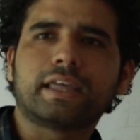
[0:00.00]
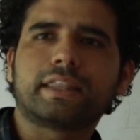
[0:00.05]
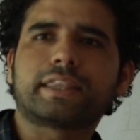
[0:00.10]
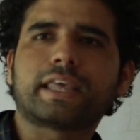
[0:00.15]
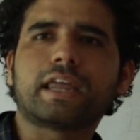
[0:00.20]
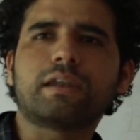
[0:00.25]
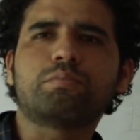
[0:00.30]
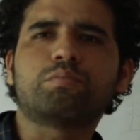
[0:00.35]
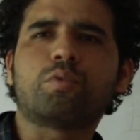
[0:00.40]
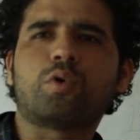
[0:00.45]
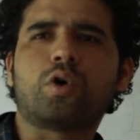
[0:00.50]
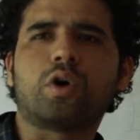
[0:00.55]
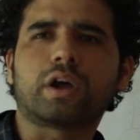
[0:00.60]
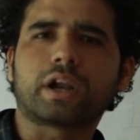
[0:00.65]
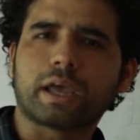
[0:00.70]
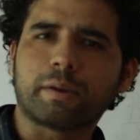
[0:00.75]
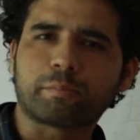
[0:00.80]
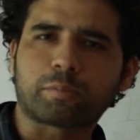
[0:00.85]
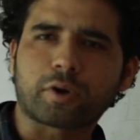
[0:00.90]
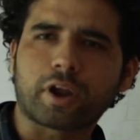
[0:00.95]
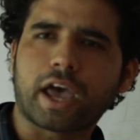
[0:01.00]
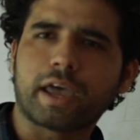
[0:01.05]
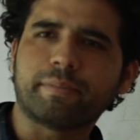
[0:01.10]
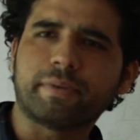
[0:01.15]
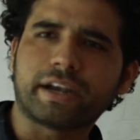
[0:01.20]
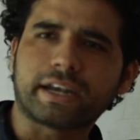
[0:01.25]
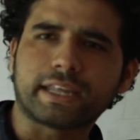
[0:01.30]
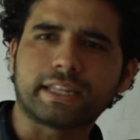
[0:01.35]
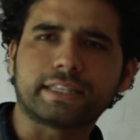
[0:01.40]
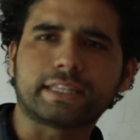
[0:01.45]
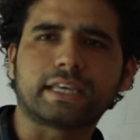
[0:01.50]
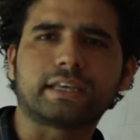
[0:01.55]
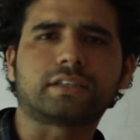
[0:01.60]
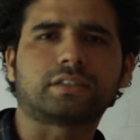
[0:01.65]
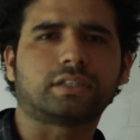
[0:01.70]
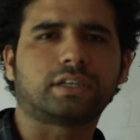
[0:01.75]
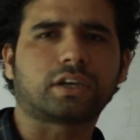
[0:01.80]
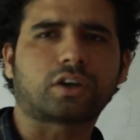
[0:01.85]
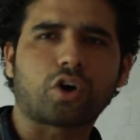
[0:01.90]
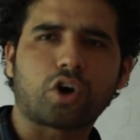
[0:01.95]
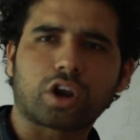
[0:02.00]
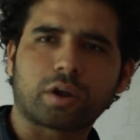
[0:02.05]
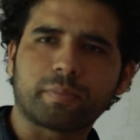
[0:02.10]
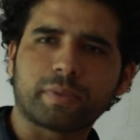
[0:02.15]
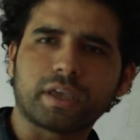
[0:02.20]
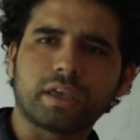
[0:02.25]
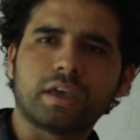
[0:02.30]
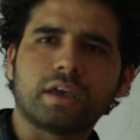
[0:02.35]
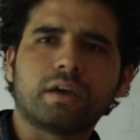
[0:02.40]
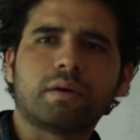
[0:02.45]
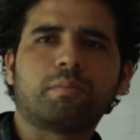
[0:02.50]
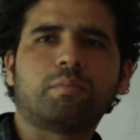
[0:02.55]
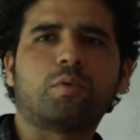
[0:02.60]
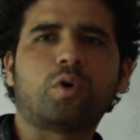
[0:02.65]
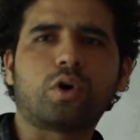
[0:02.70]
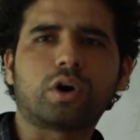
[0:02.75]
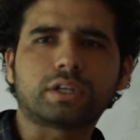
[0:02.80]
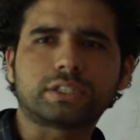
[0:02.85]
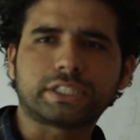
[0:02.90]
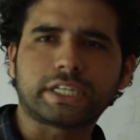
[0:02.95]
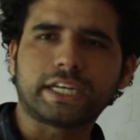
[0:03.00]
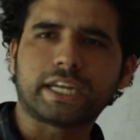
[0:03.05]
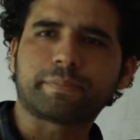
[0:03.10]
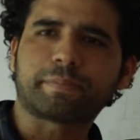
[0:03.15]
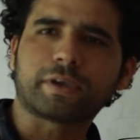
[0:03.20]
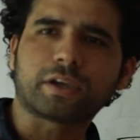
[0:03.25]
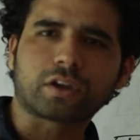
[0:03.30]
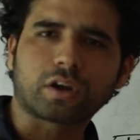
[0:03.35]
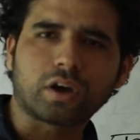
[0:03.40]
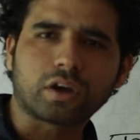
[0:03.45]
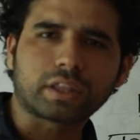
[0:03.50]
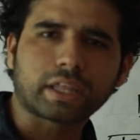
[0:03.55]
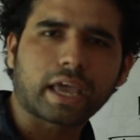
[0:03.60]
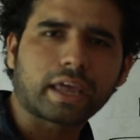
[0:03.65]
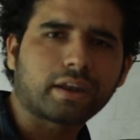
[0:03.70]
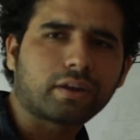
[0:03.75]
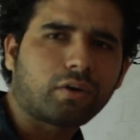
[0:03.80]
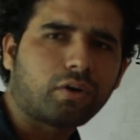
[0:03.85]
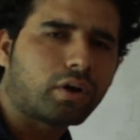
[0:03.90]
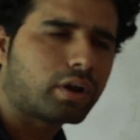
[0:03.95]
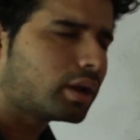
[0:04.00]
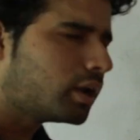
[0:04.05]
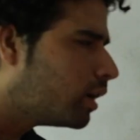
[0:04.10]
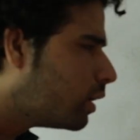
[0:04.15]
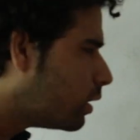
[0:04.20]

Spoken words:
then more employment in the economy, more GDP growth and all.